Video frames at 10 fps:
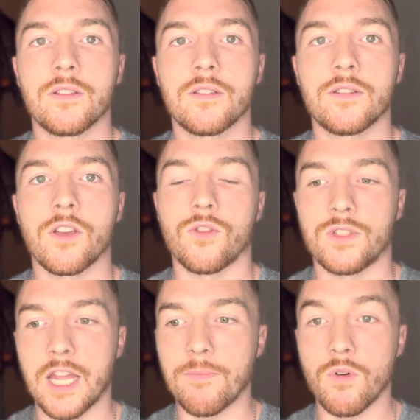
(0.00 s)
So
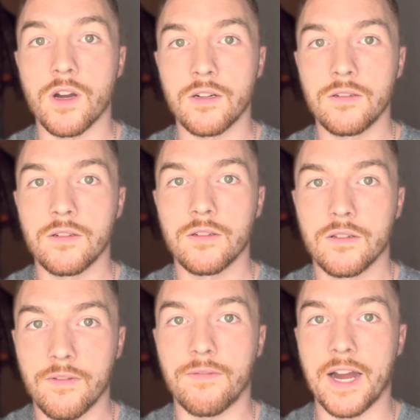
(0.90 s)
step one,
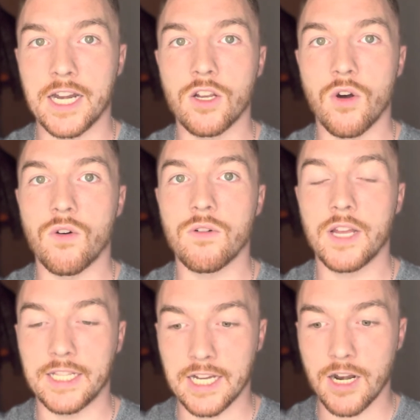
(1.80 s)
find a goal.
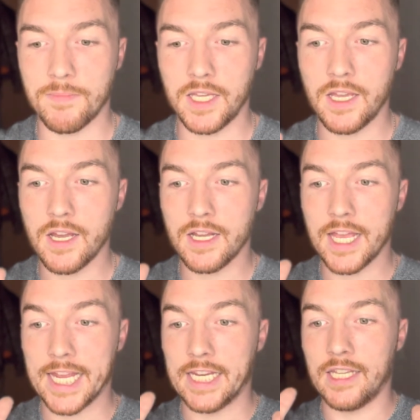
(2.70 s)
It's got to be,
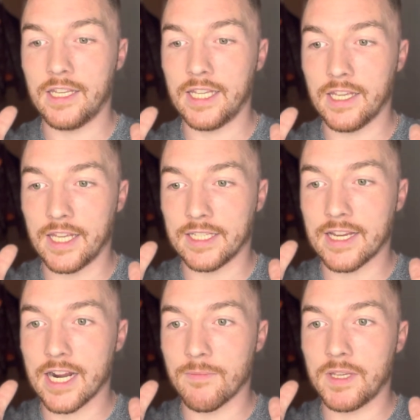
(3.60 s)
an, it's
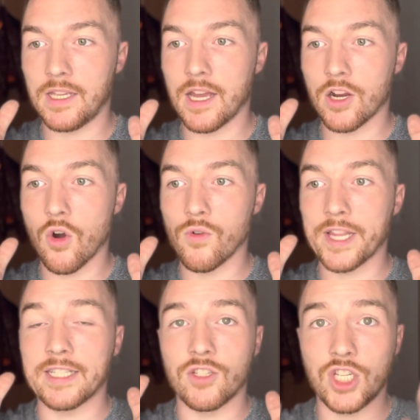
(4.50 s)
got to be a goal
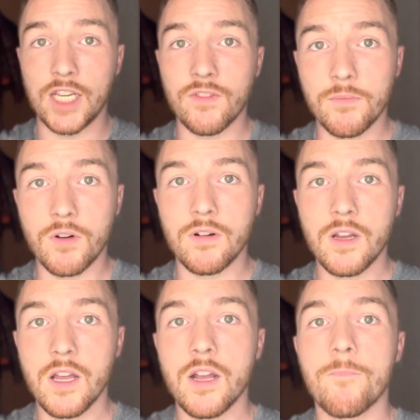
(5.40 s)
that's achievable,
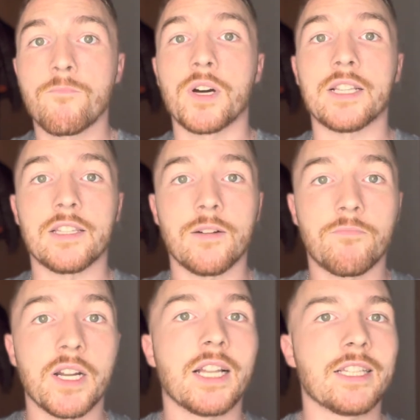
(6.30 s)
but,
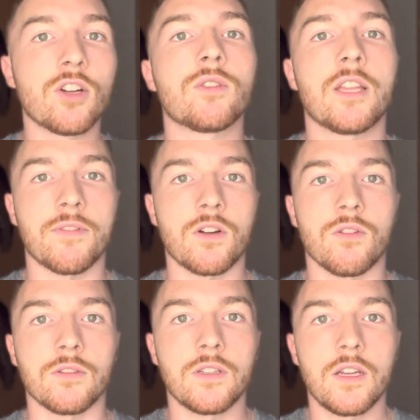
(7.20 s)
but a little
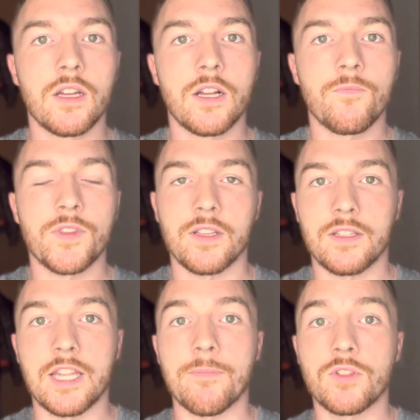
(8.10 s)
difficult.
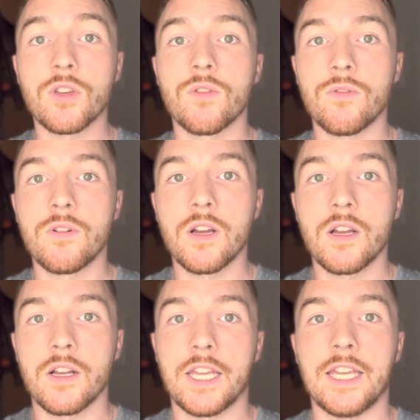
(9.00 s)
Step two
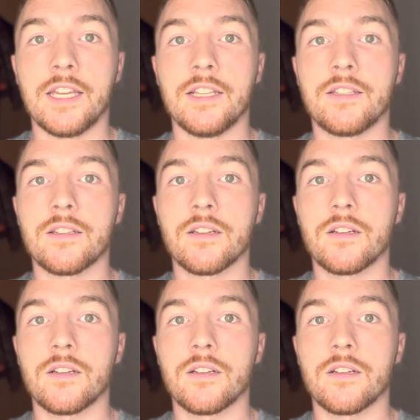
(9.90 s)
is